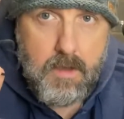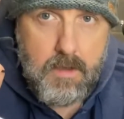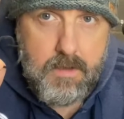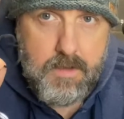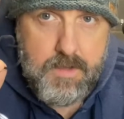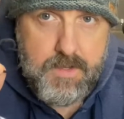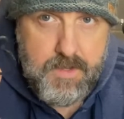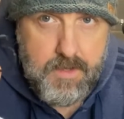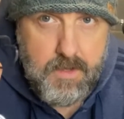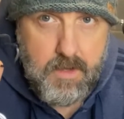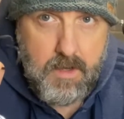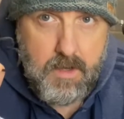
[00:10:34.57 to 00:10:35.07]

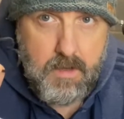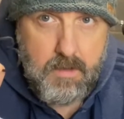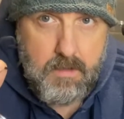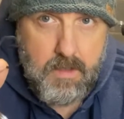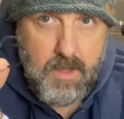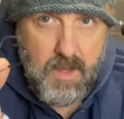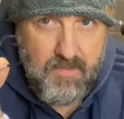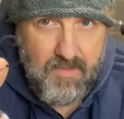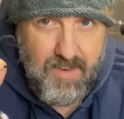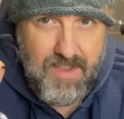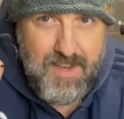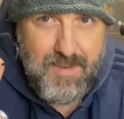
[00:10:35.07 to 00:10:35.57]
So
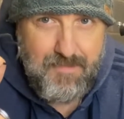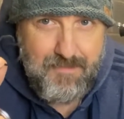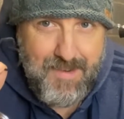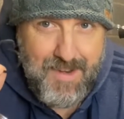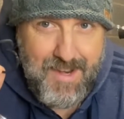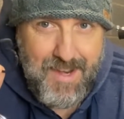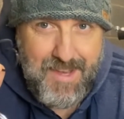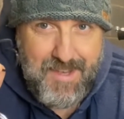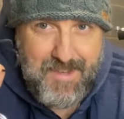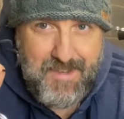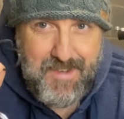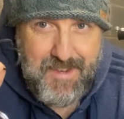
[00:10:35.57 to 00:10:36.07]
I've learned the
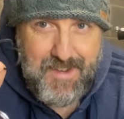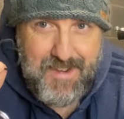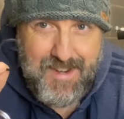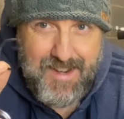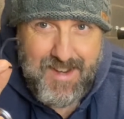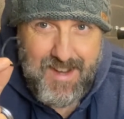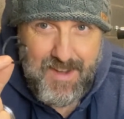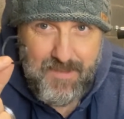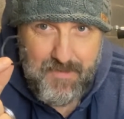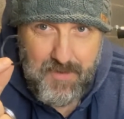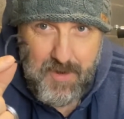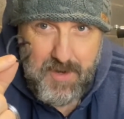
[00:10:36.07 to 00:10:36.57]
lesson.
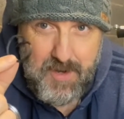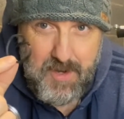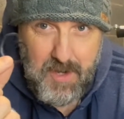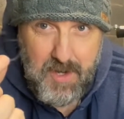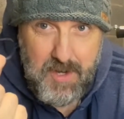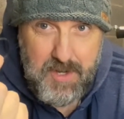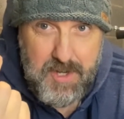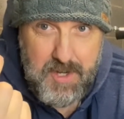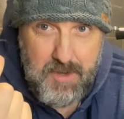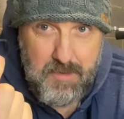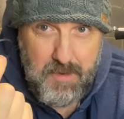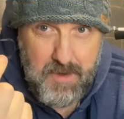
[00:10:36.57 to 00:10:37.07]
I've got a
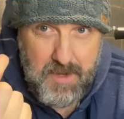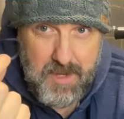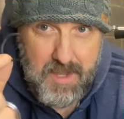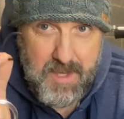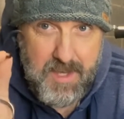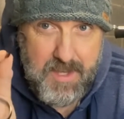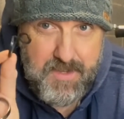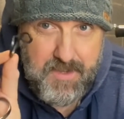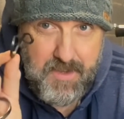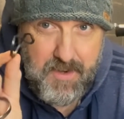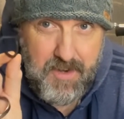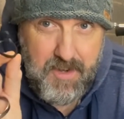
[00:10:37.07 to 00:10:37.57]
new one of
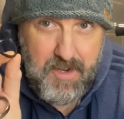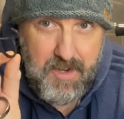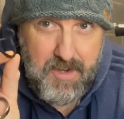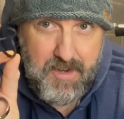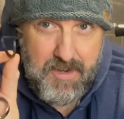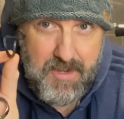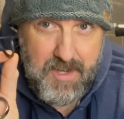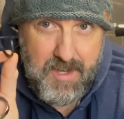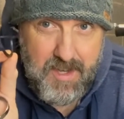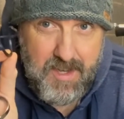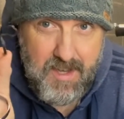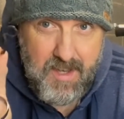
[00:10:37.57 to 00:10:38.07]
these on
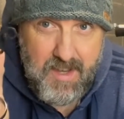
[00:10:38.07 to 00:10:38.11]
order,